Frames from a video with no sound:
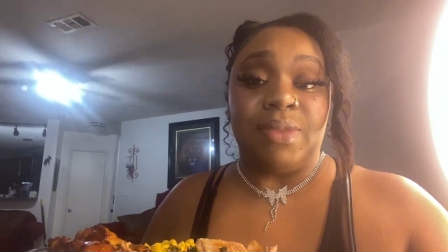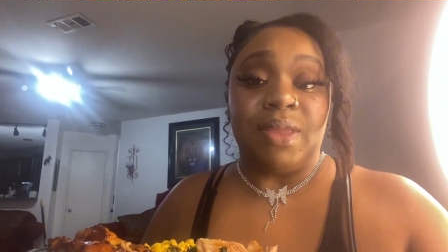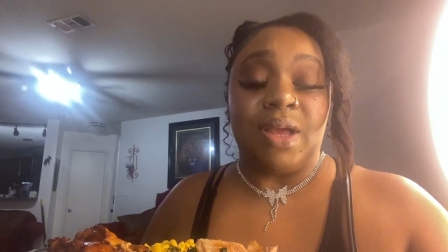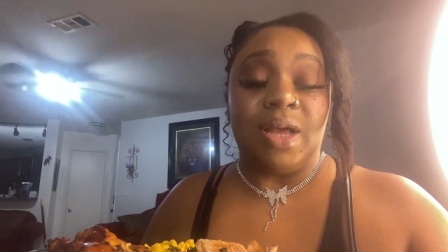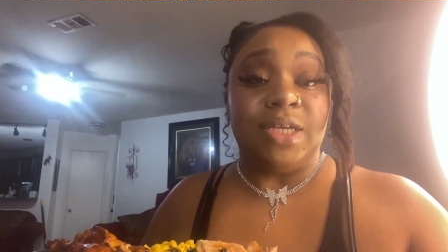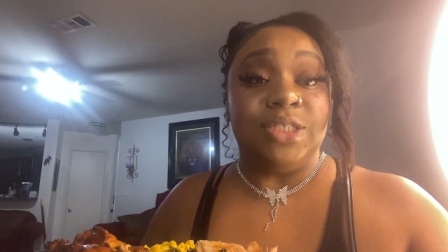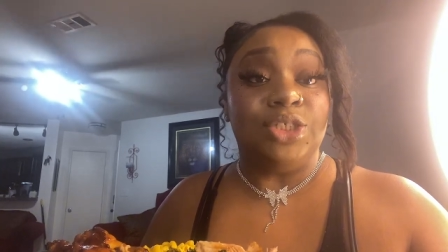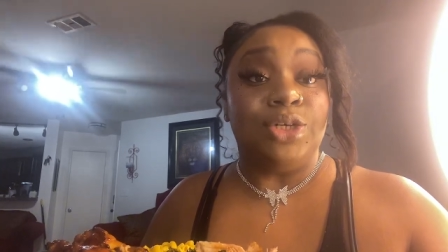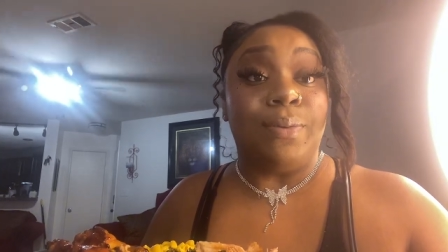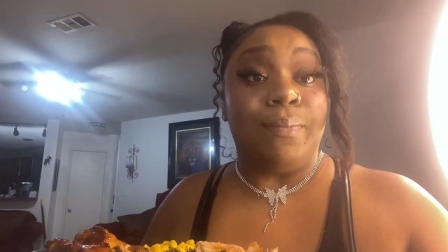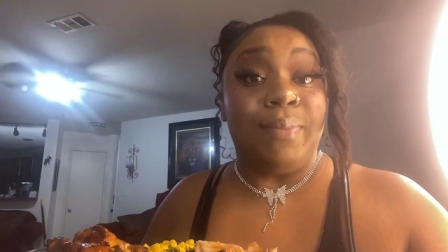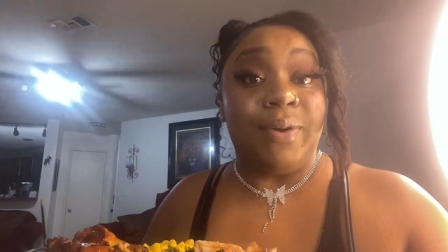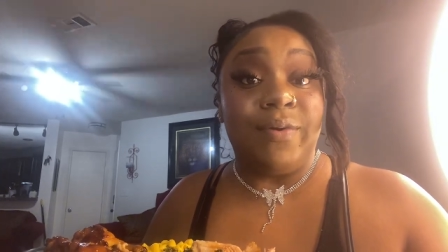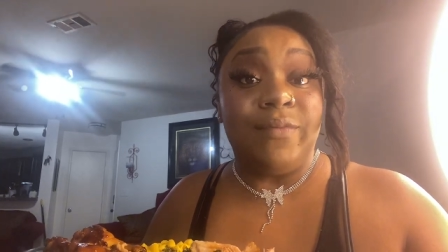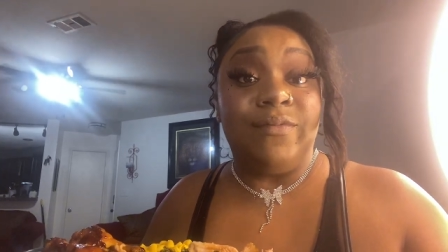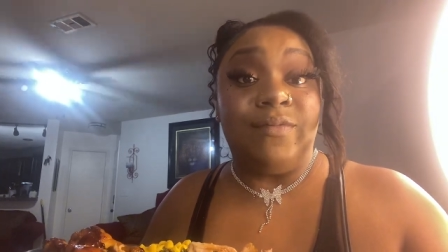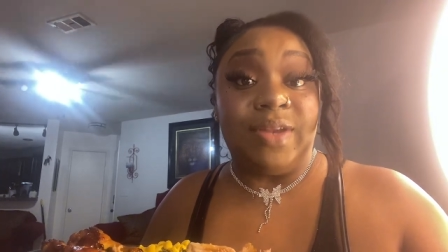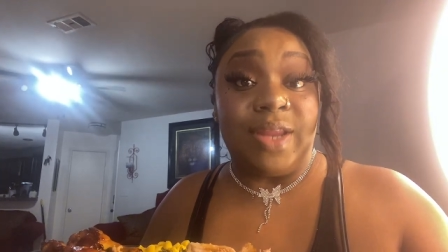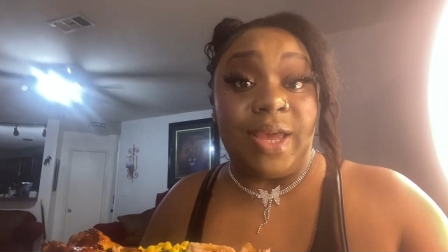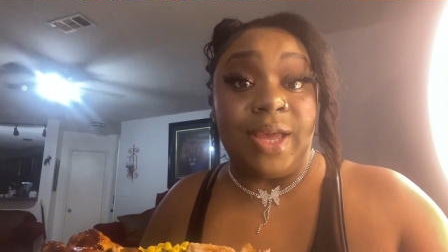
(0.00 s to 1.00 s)
that's your
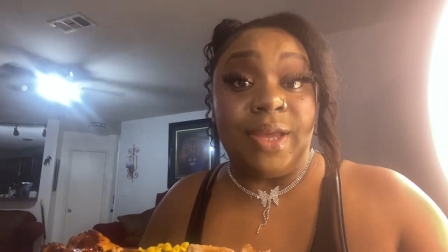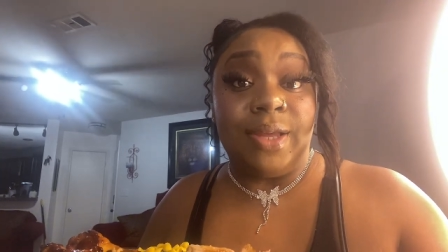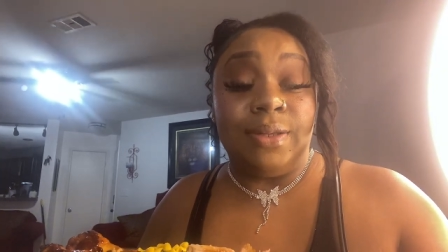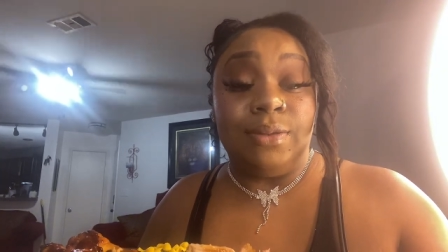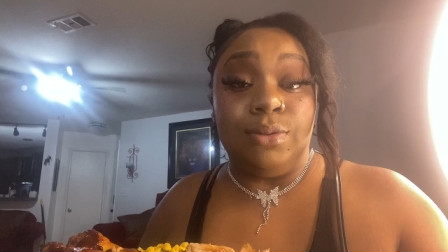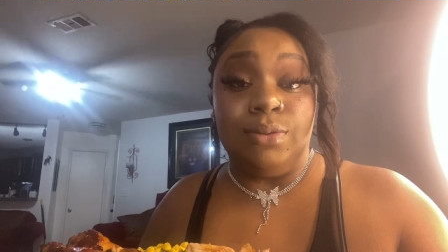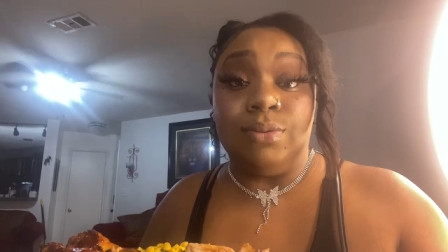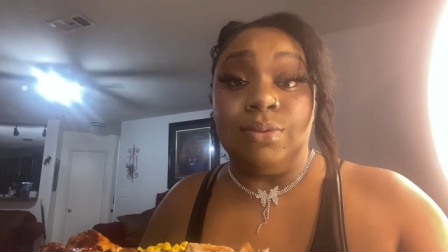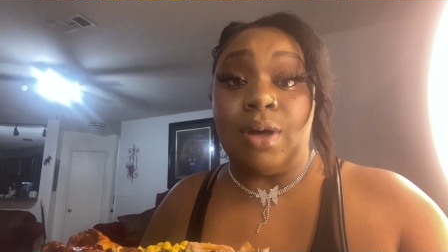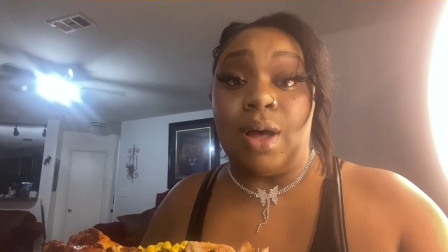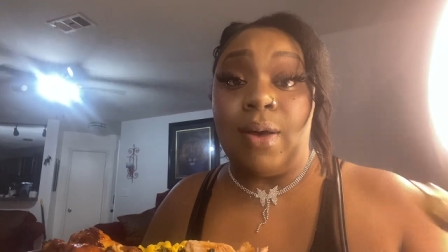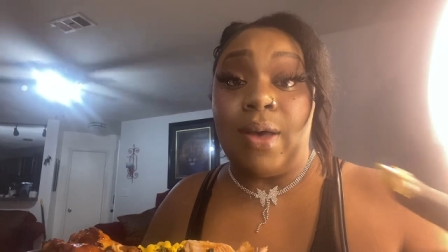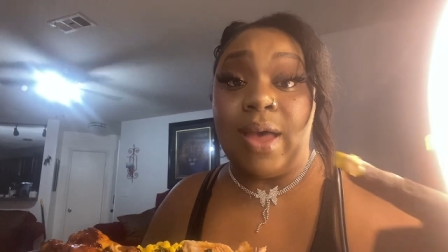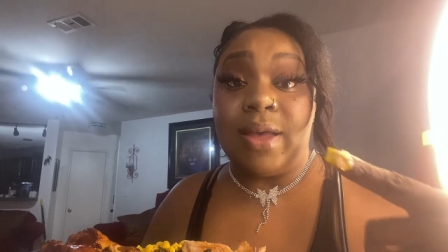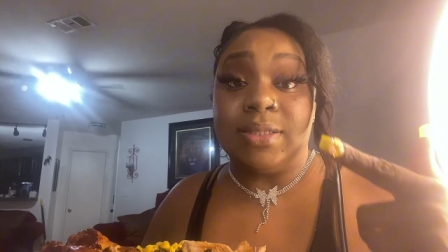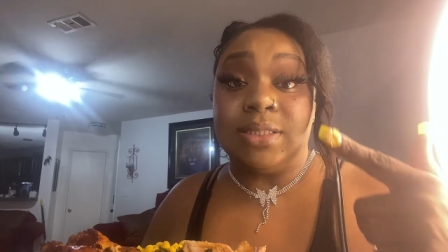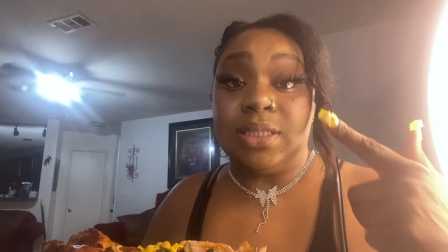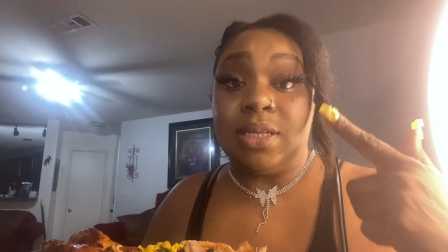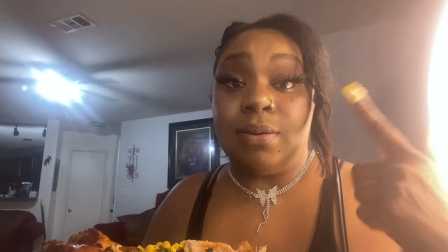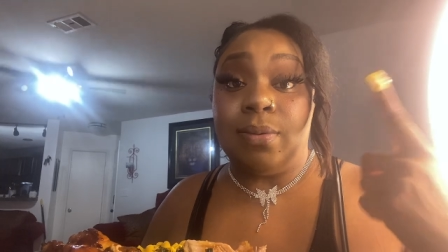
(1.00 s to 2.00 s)
birthday. You all
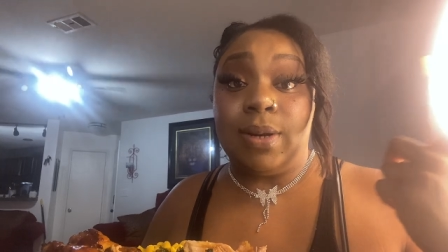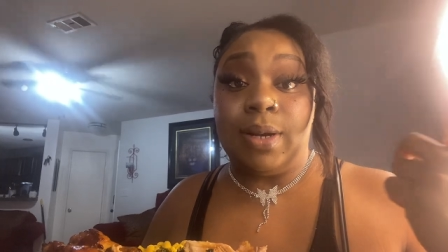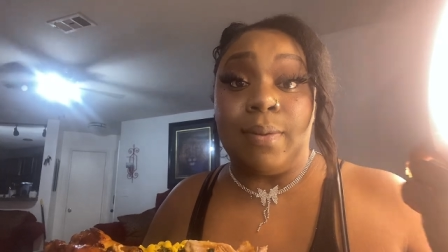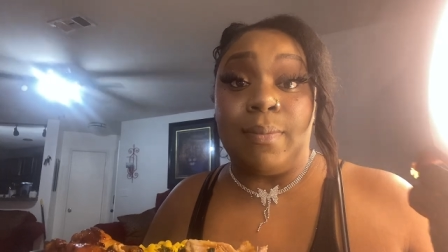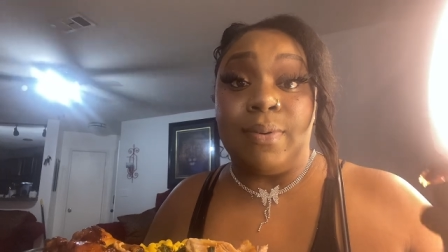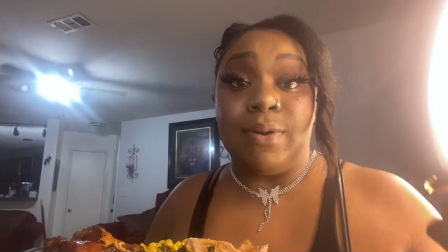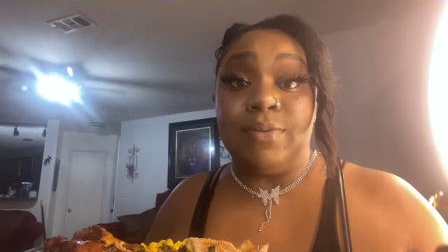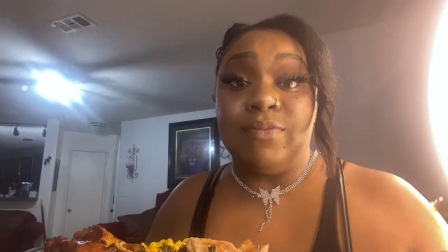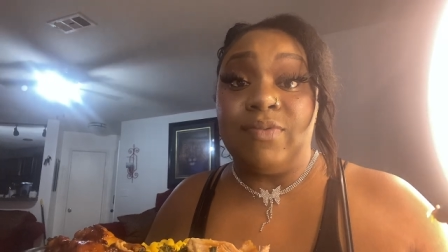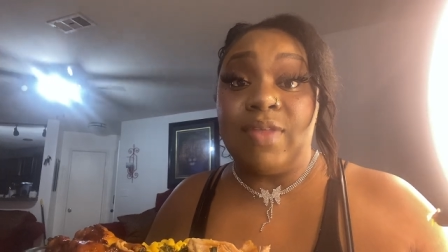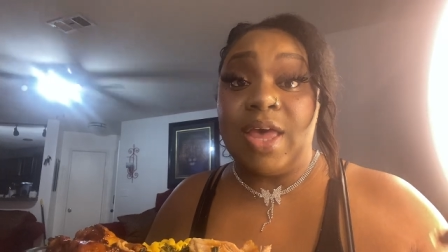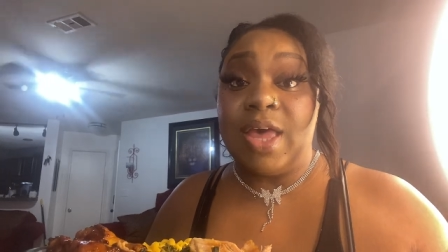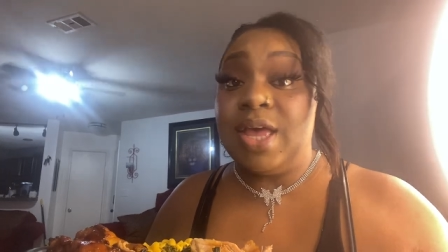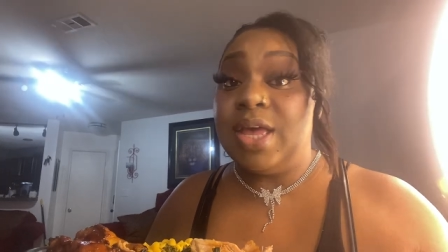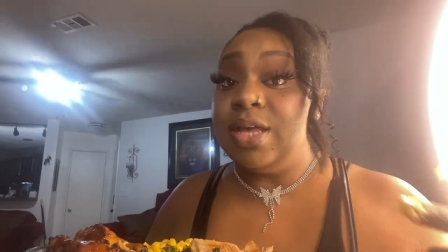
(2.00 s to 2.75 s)
have celebrated a birthday,